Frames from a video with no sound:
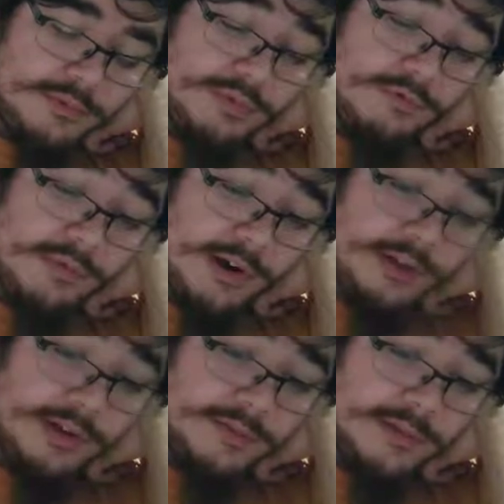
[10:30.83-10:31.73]
But where?
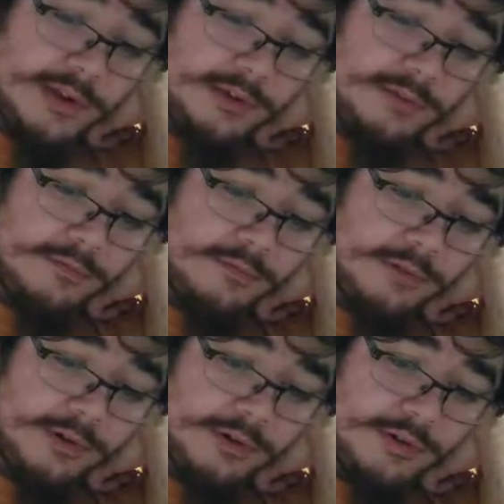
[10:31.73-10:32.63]
That's fine.
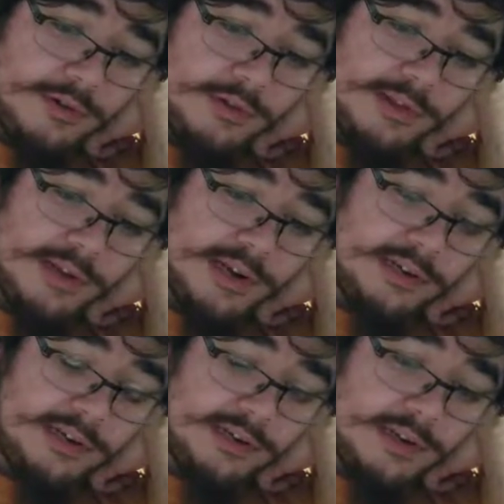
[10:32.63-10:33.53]
Were for that
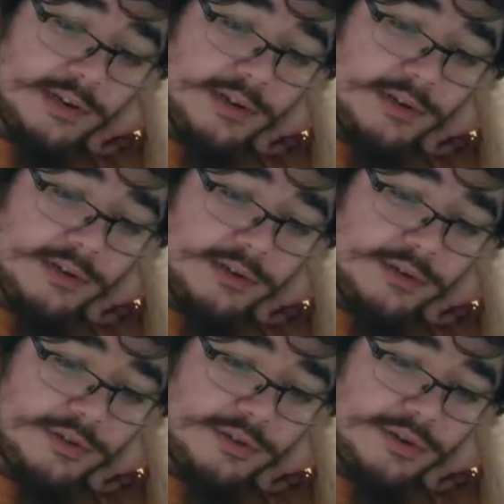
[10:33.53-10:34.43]
H.
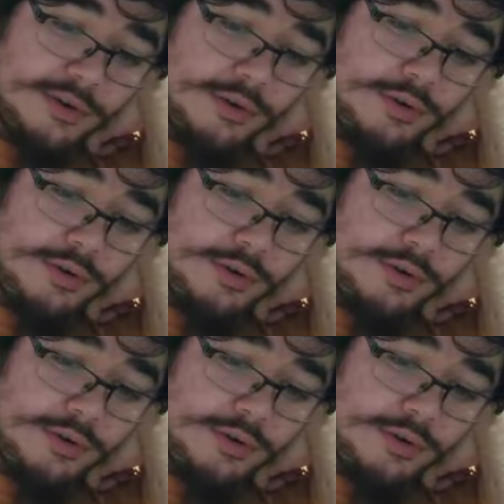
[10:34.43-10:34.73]
Showing